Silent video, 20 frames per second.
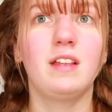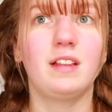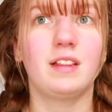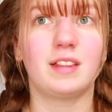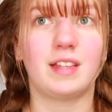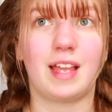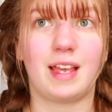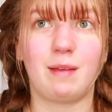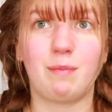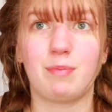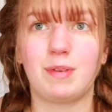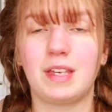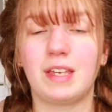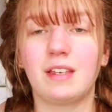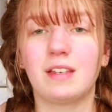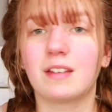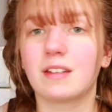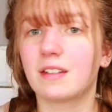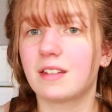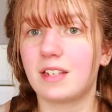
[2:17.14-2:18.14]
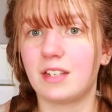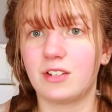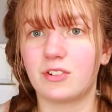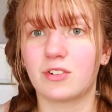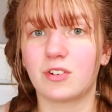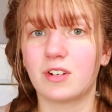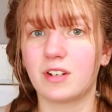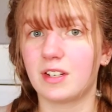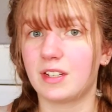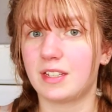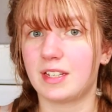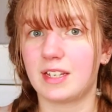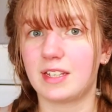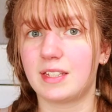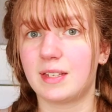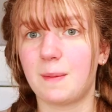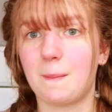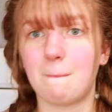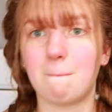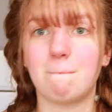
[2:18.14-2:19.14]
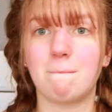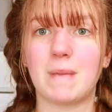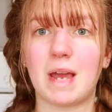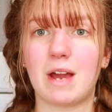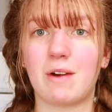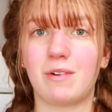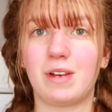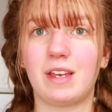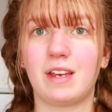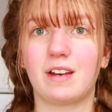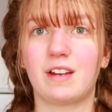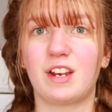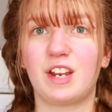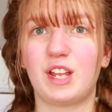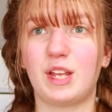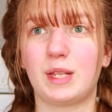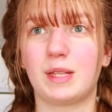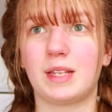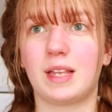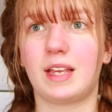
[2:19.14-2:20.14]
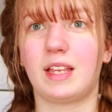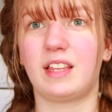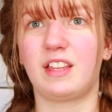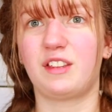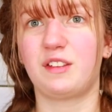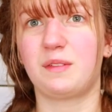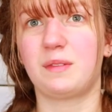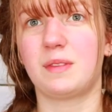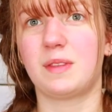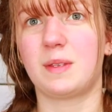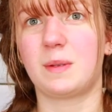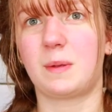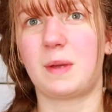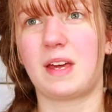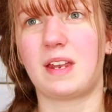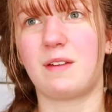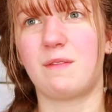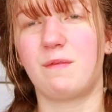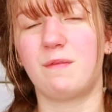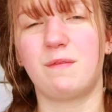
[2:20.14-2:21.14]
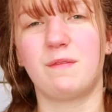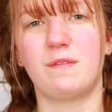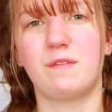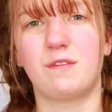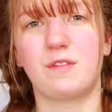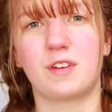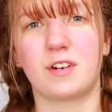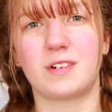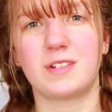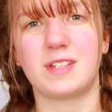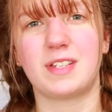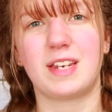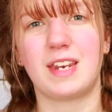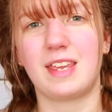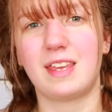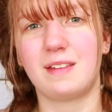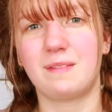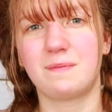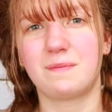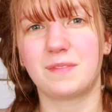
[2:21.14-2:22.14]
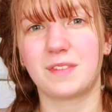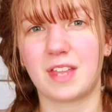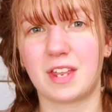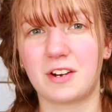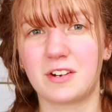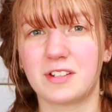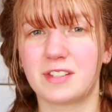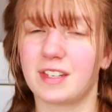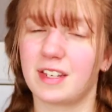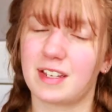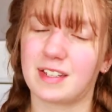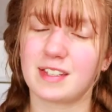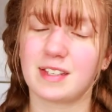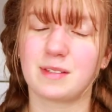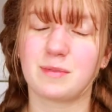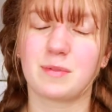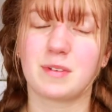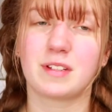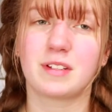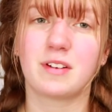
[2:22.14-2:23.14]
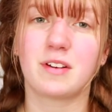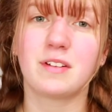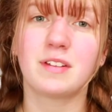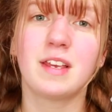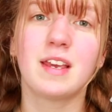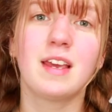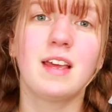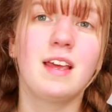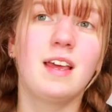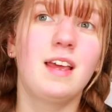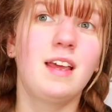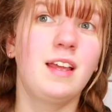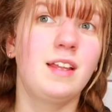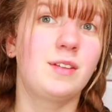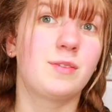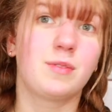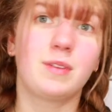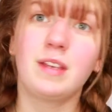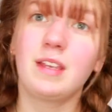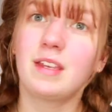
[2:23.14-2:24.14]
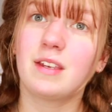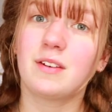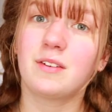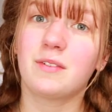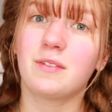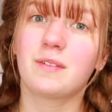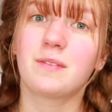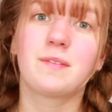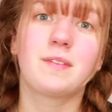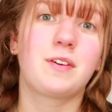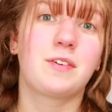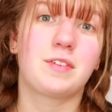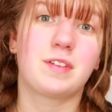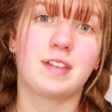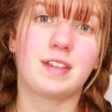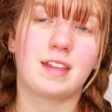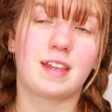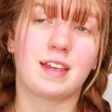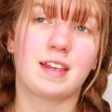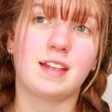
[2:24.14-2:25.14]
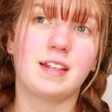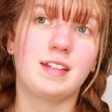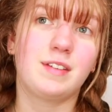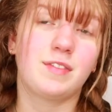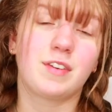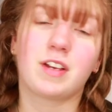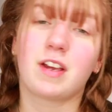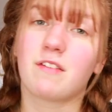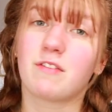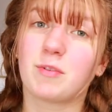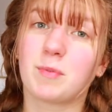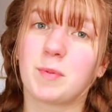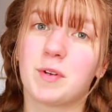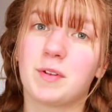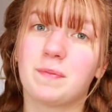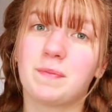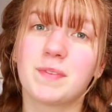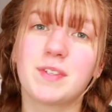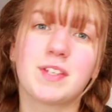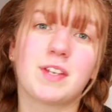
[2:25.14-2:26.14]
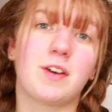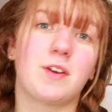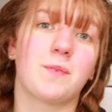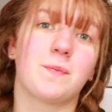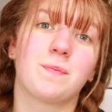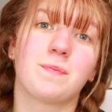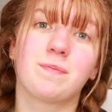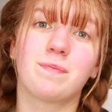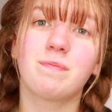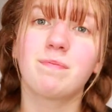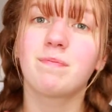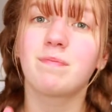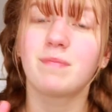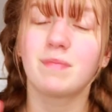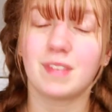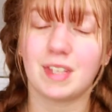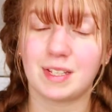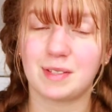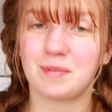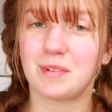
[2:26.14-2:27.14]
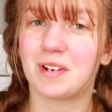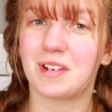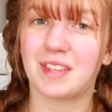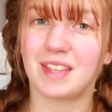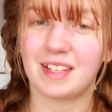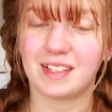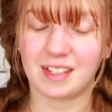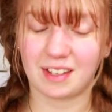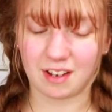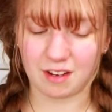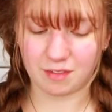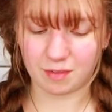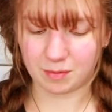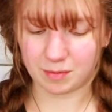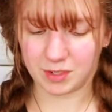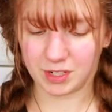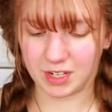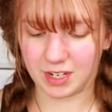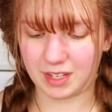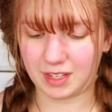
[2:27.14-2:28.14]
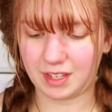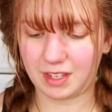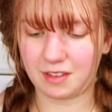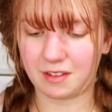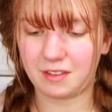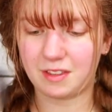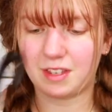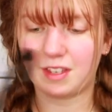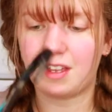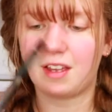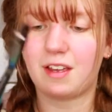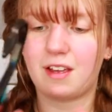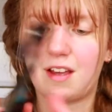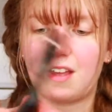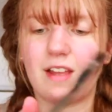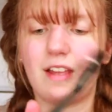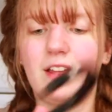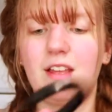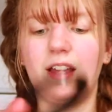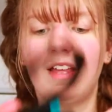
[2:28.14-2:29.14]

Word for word: light pink t-shirt, and it says Maui on it, and like the kind of varsity letters, I guess that's what it's called. It's really cute. I really like it. It's very comfortable. So that's one of the things I got from Shein. The other thing I got